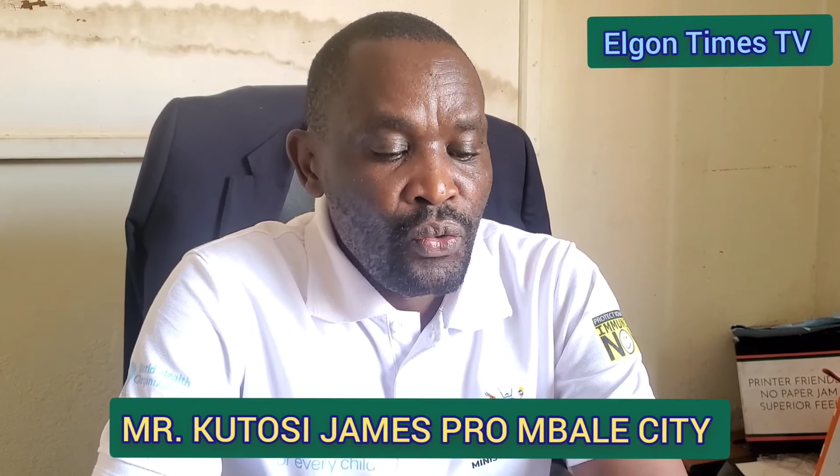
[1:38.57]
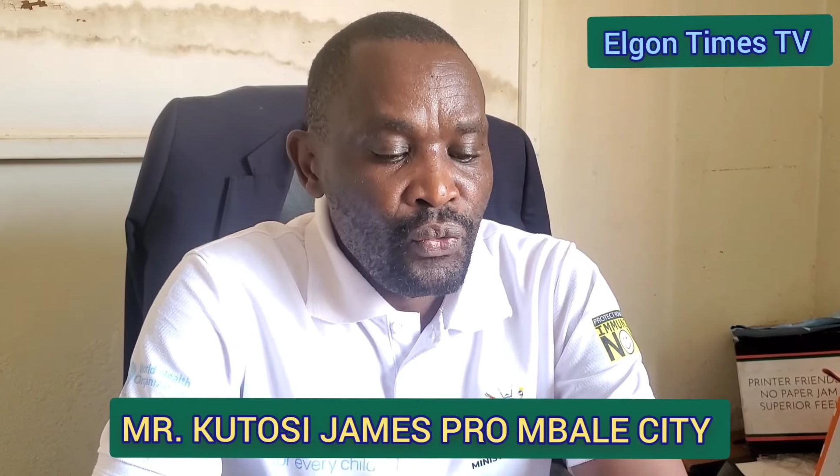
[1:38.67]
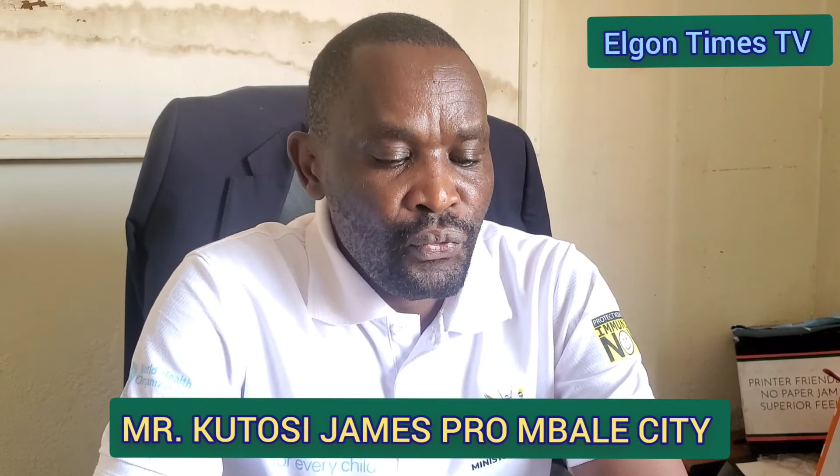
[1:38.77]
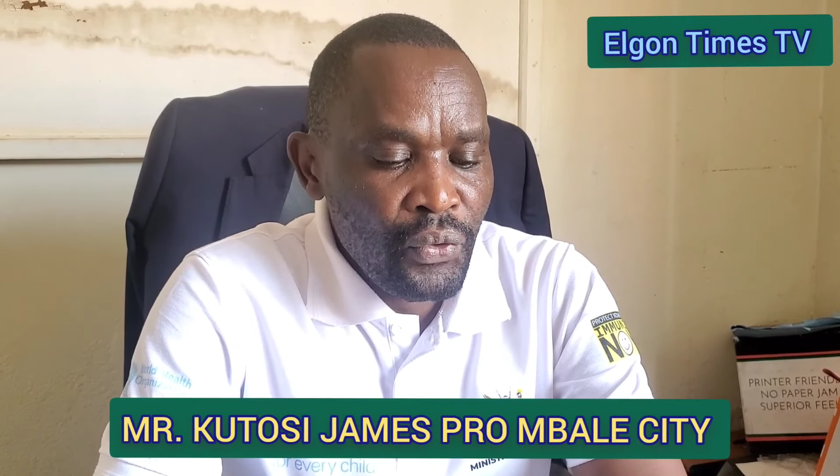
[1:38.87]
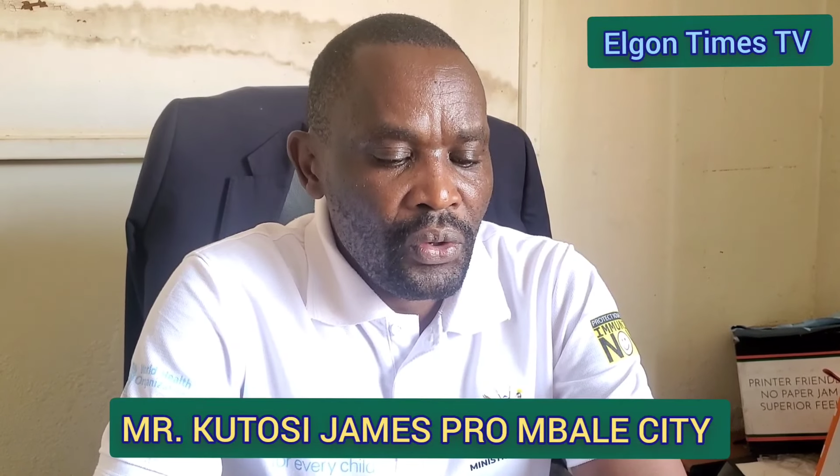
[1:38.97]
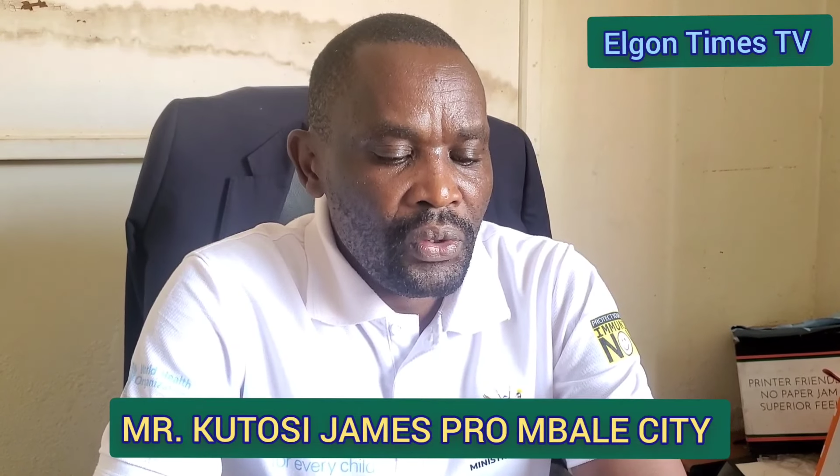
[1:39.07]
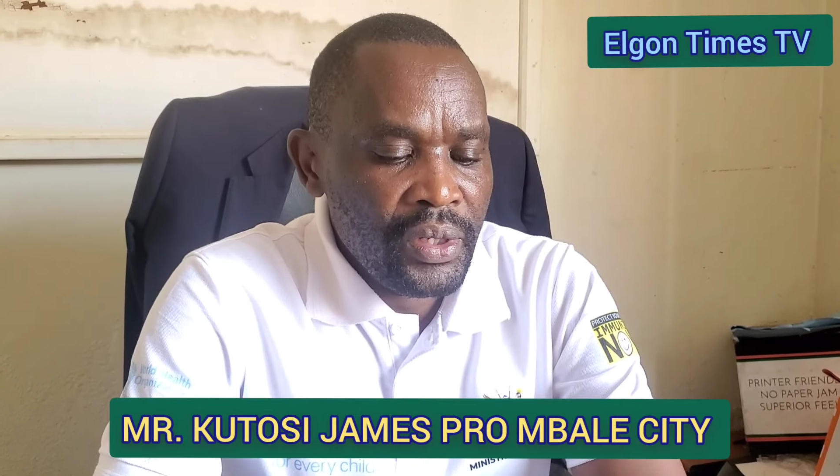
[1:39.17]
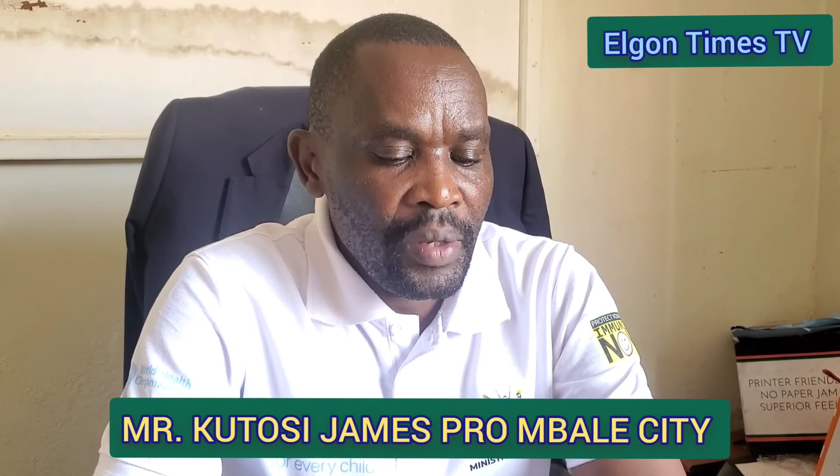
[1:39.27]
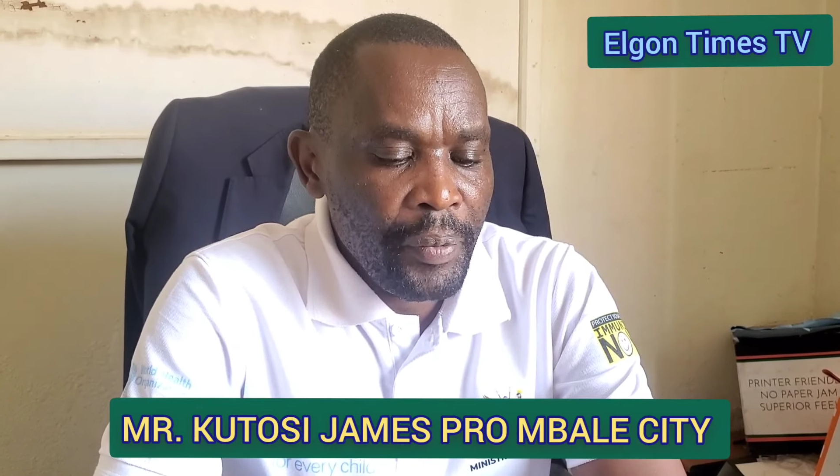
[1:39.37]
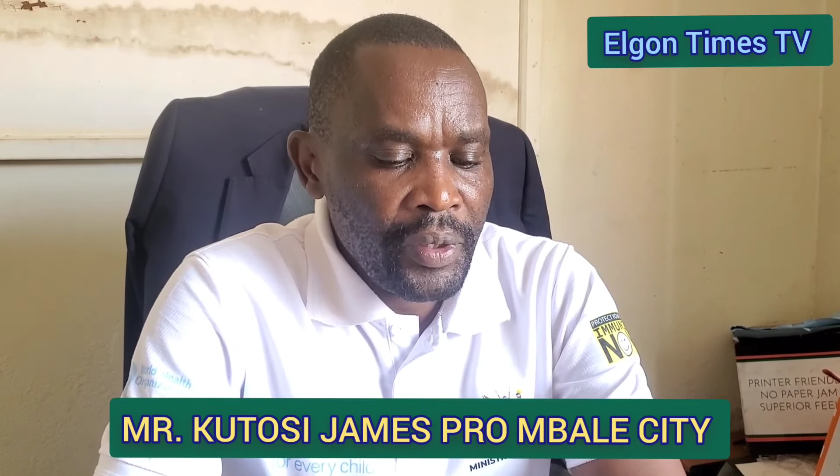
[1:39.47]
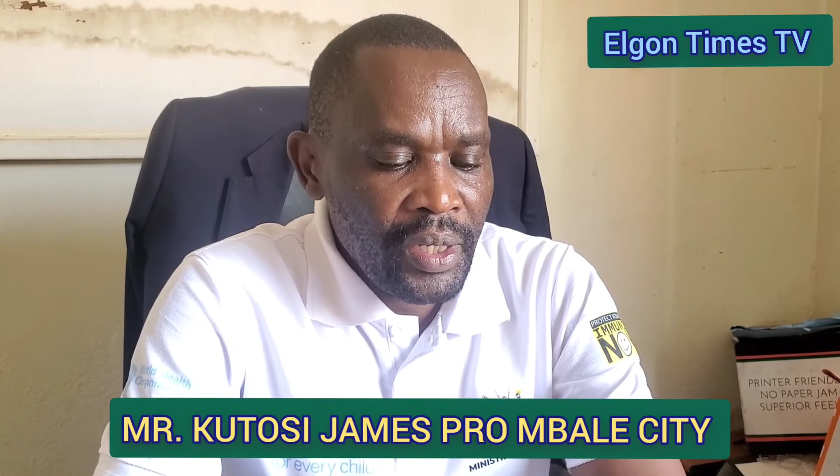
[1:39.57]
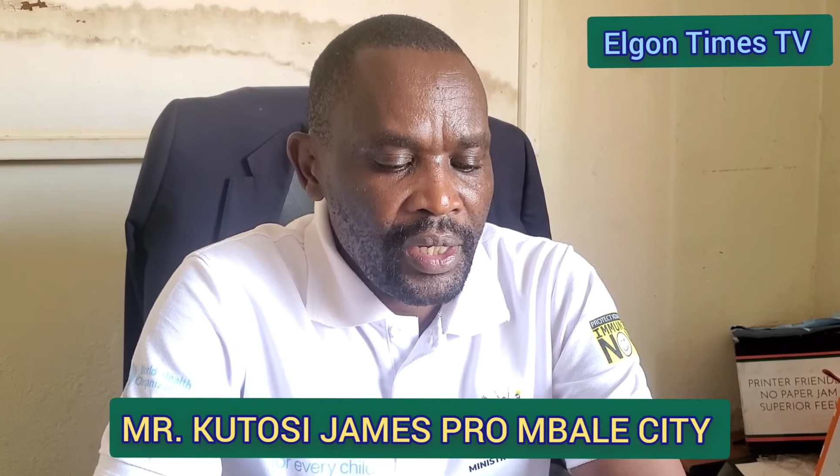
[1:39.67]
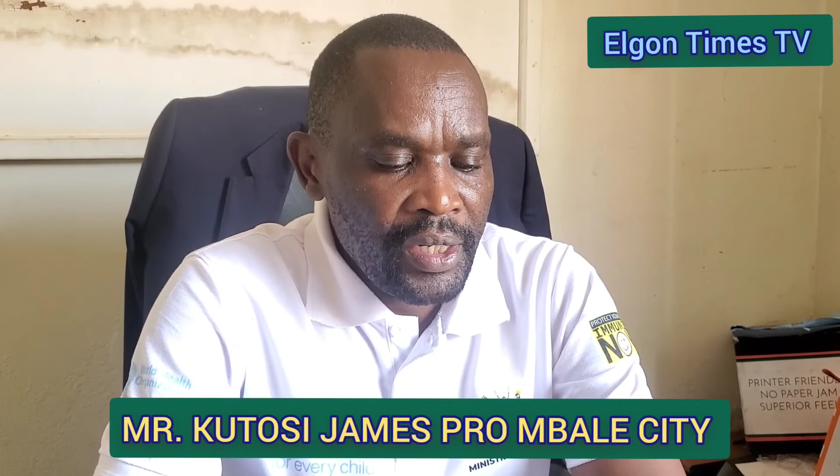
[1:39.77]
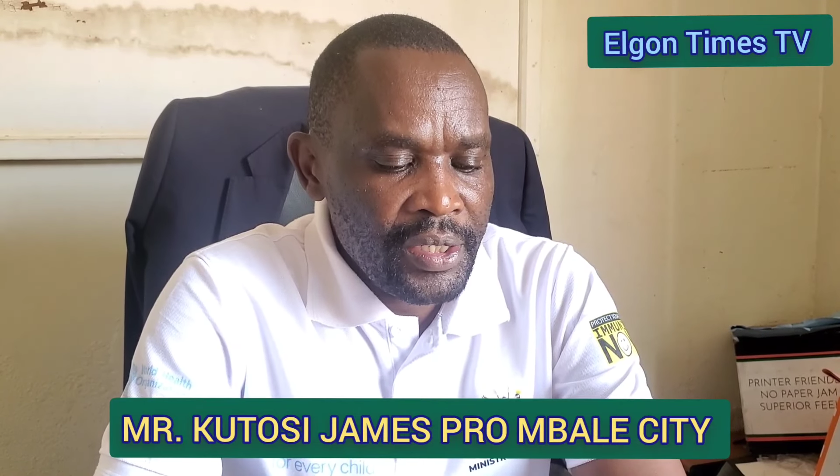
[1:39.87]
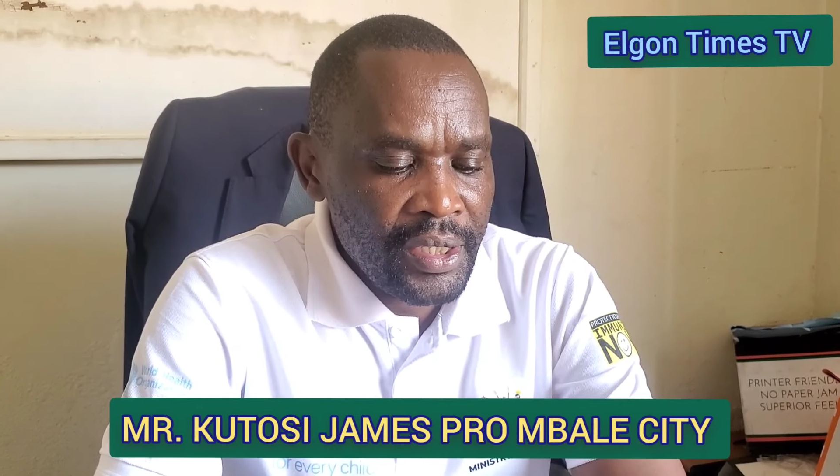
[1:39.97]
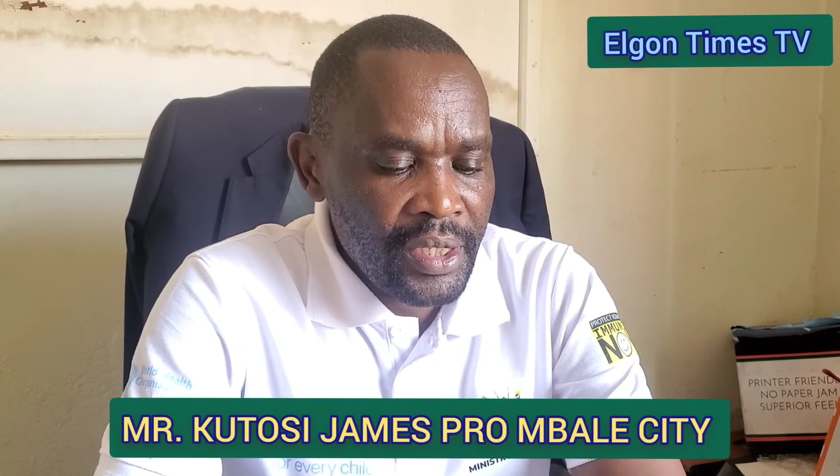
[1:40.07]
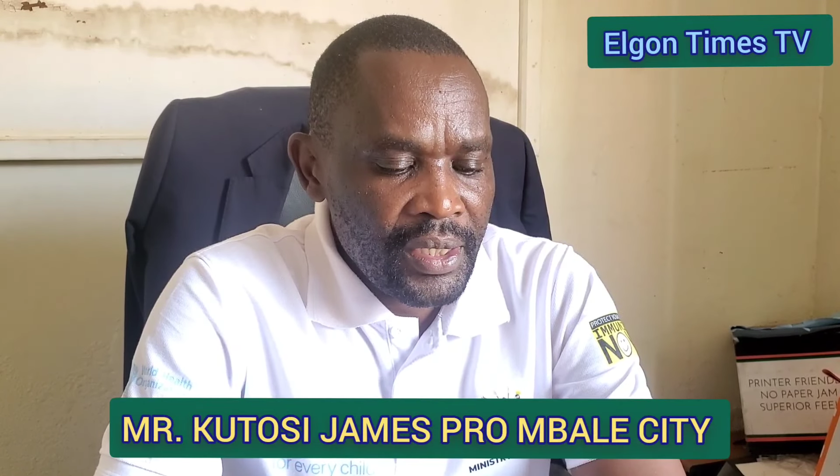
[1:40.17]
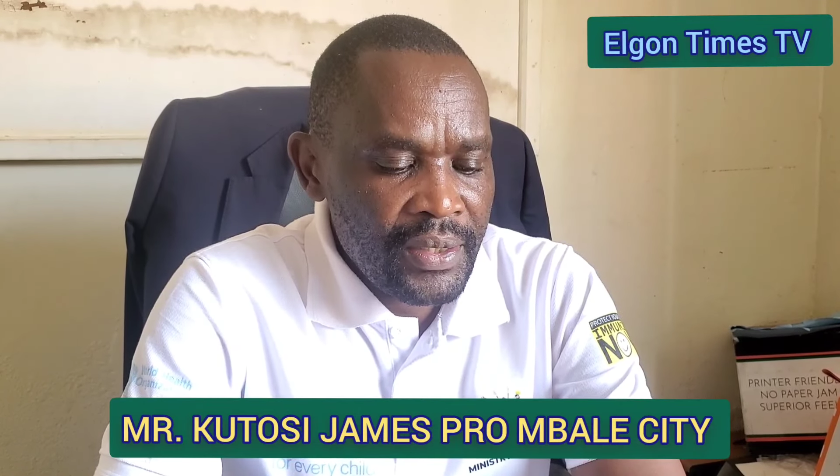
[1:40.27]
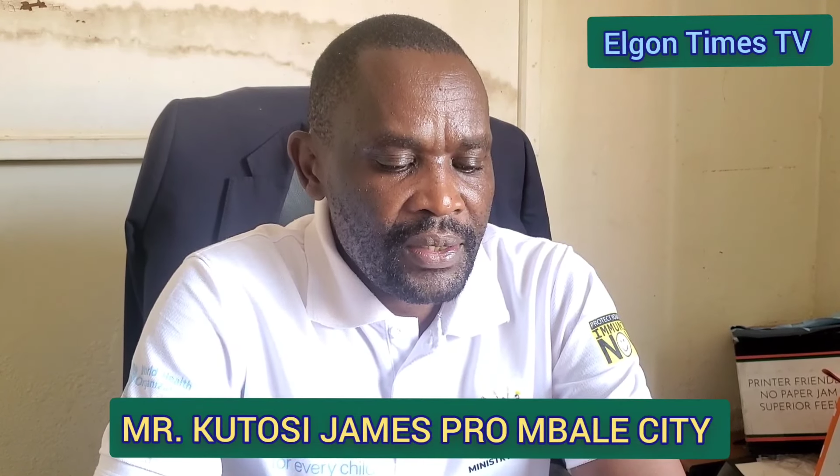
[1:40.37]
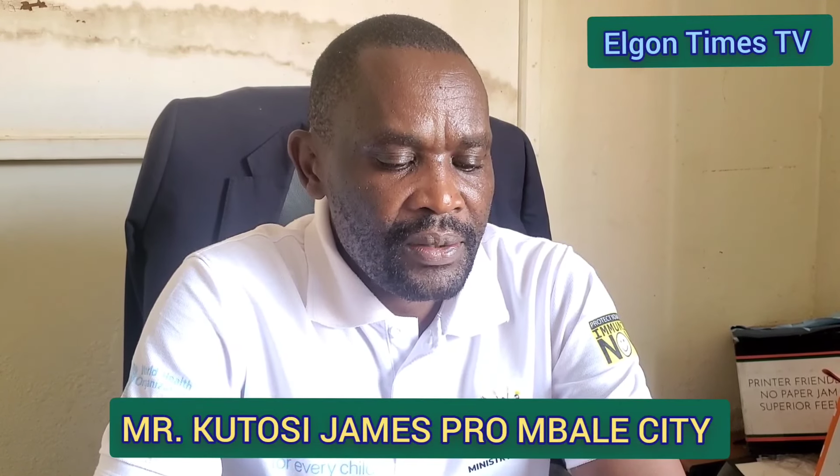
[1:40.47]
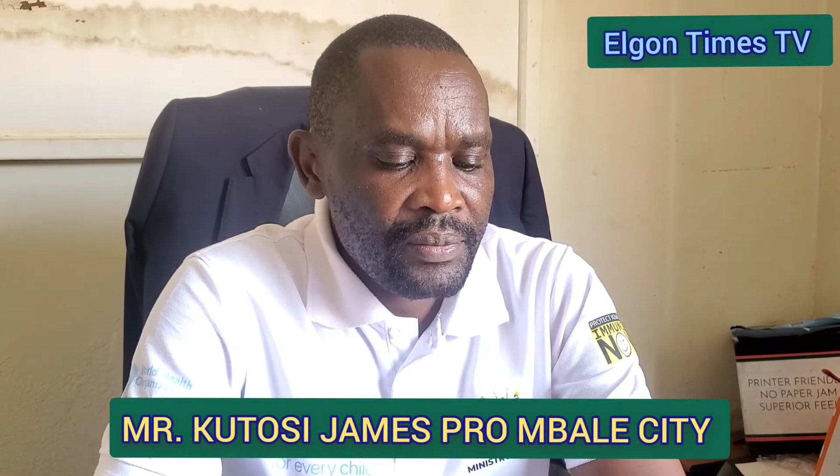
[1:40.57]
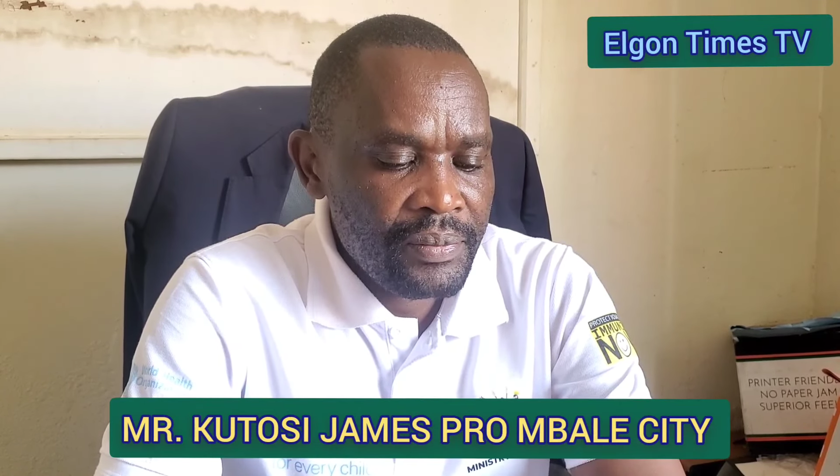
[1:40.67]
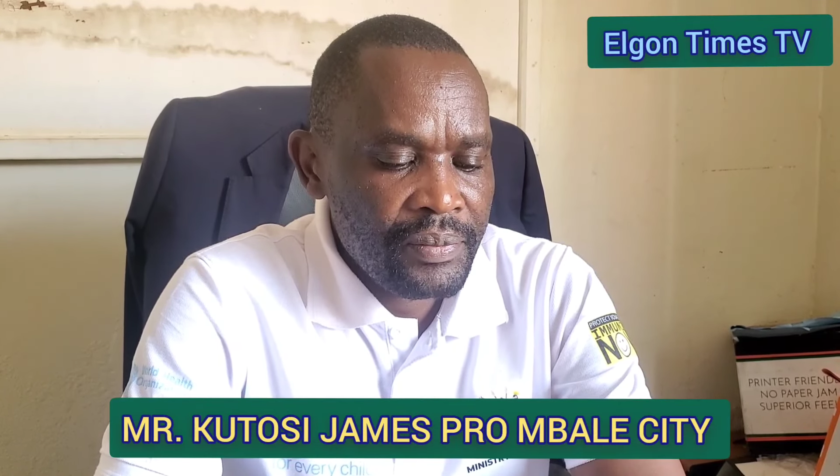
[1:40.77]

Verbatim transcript: for deputy head teachers.